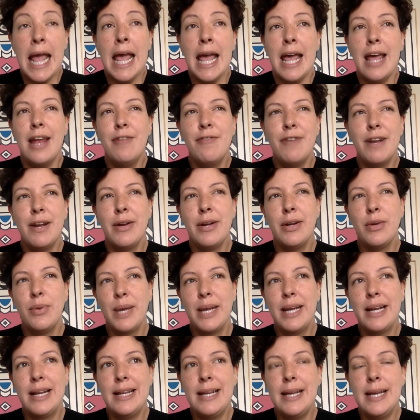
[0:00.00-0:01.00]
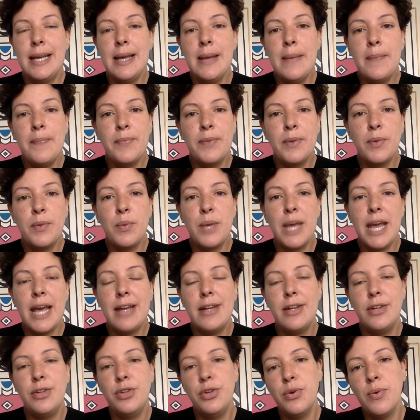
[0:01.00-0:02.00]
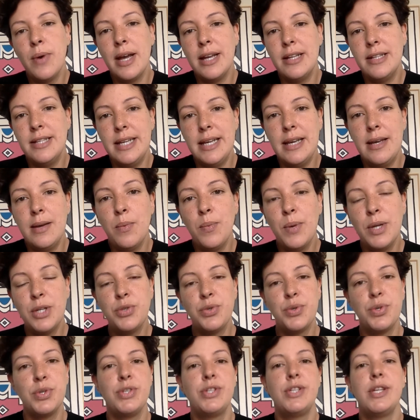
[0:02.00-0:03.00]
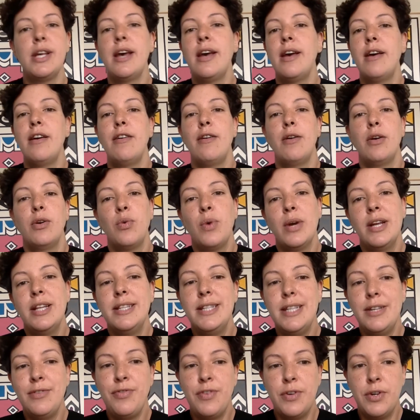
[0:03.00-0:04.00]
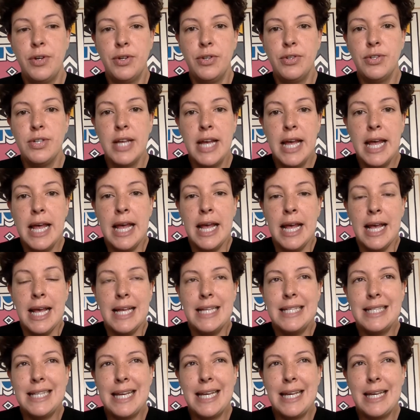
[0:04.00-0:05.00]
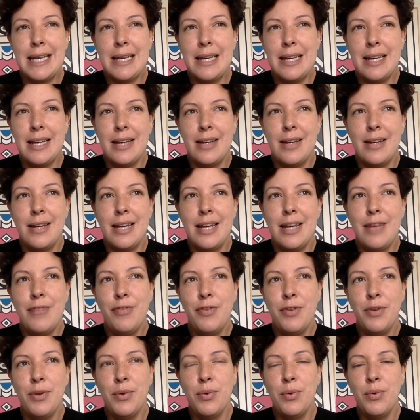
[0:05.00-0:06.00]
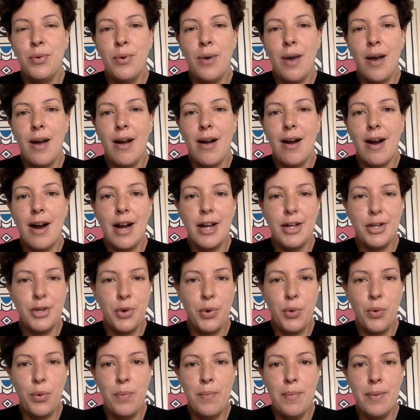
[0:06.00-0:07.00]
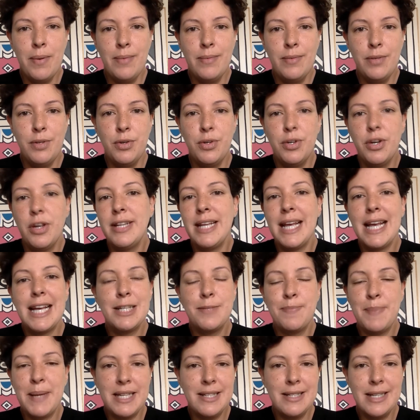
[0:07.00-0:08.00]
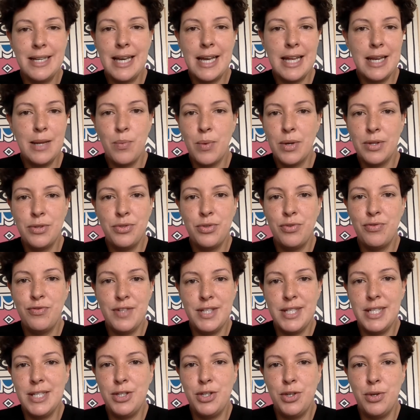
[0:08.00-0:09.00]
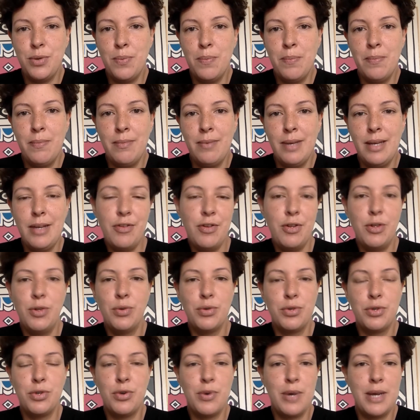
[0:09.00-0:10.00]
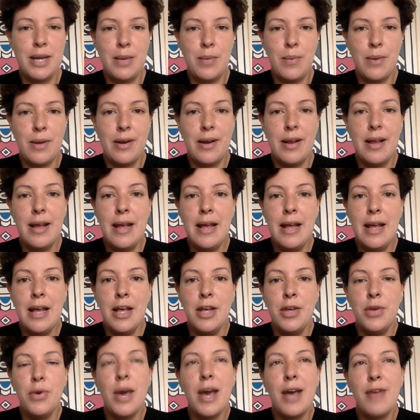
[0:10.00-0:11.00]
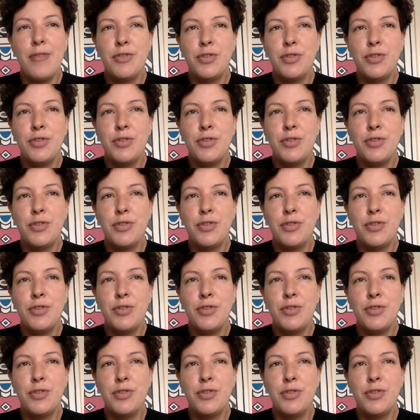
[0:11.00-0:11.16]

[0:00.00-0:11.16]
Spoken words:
And very quickly, we had a new idea, which was quite different. It's like, if you are at home, you're not expecting anyone to visit you if you don't know anyone. You have